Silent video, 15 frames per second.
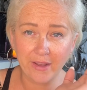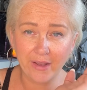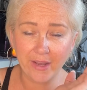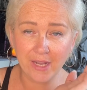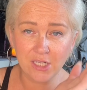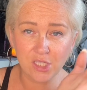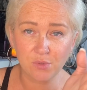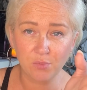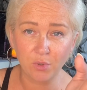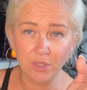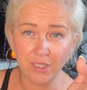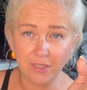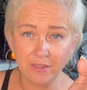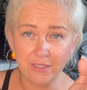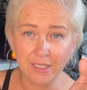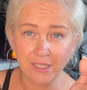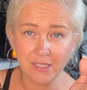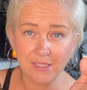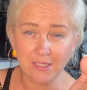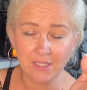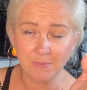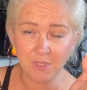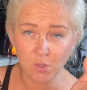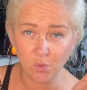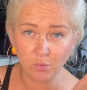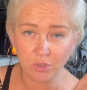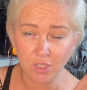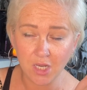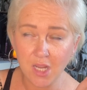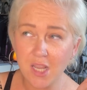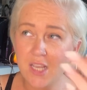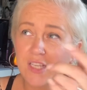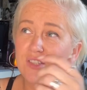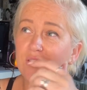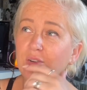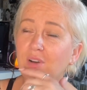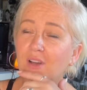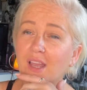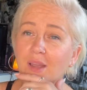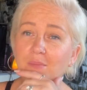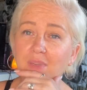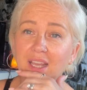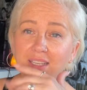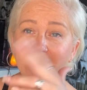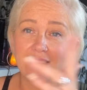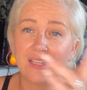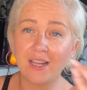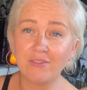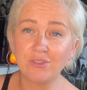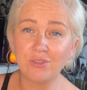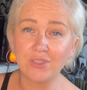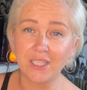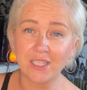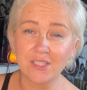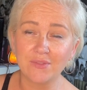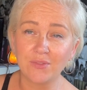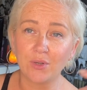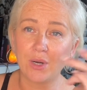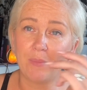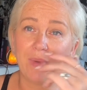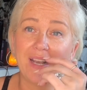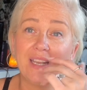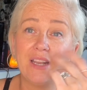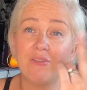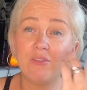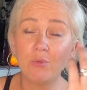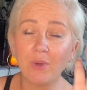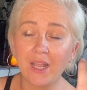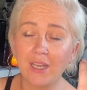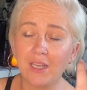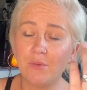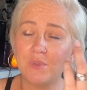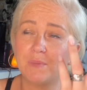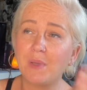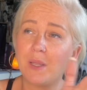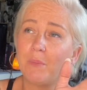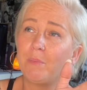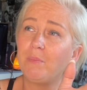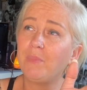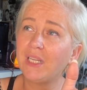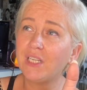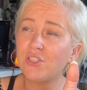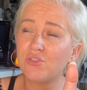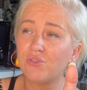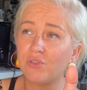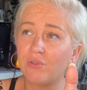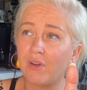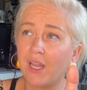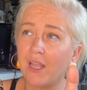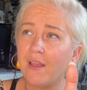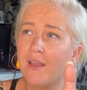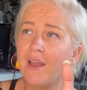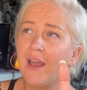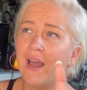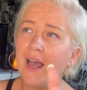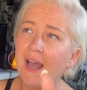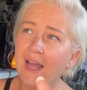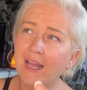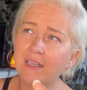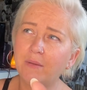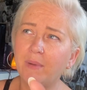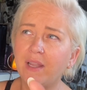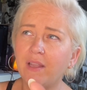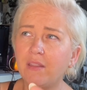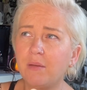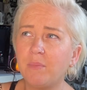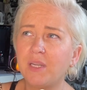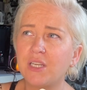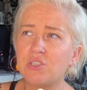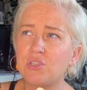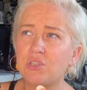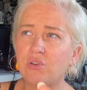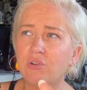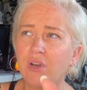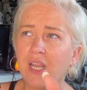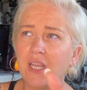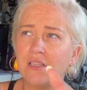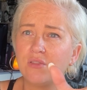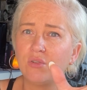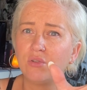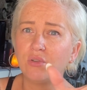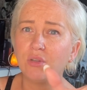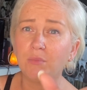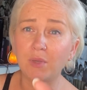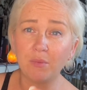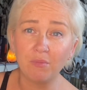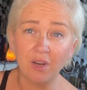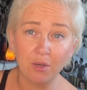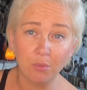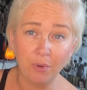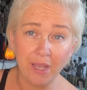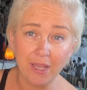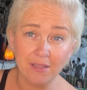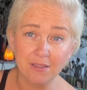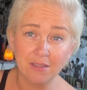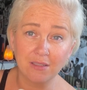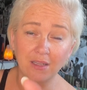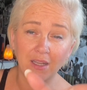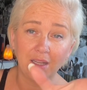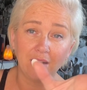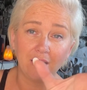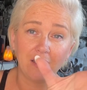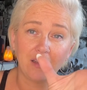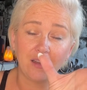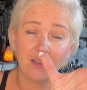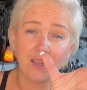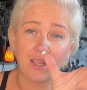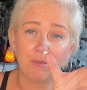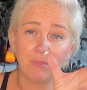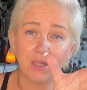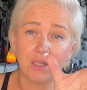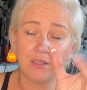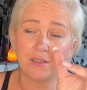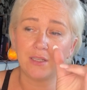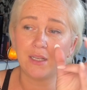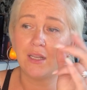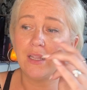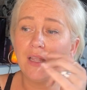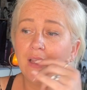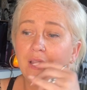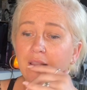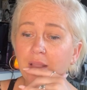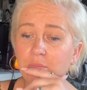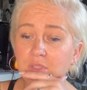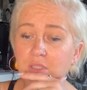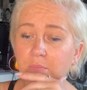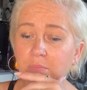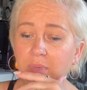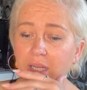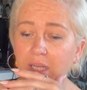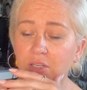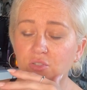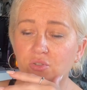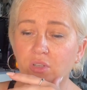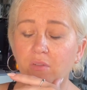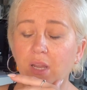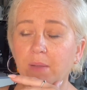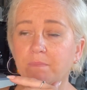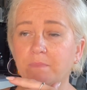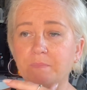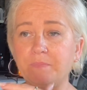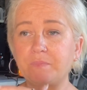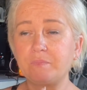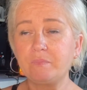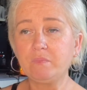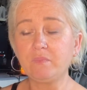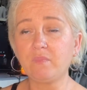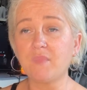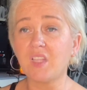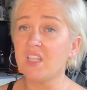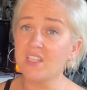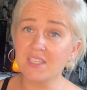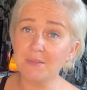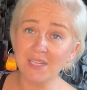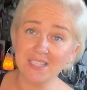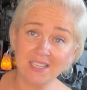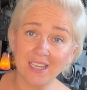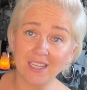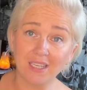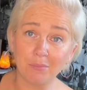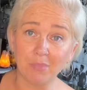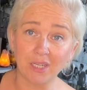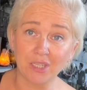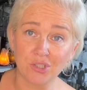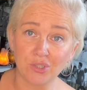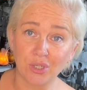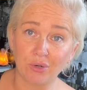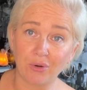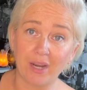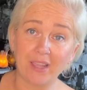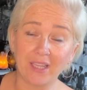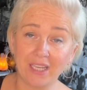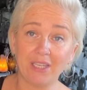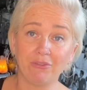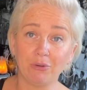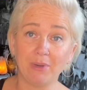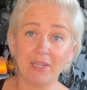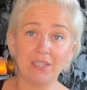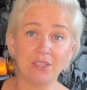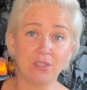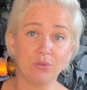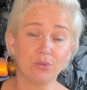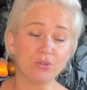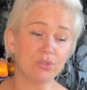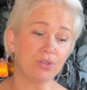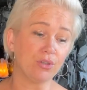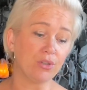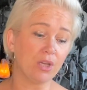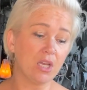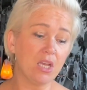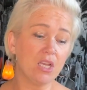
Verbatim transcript: I just wanted the tickets to be sold. So um, yeah, I did have two tickets for it, but I never went and it was my biggest regret. And my other biggest regret is not going to meet Red West in um, London. That was the biggest regret. This is my second biggest regret that I never went to the O2.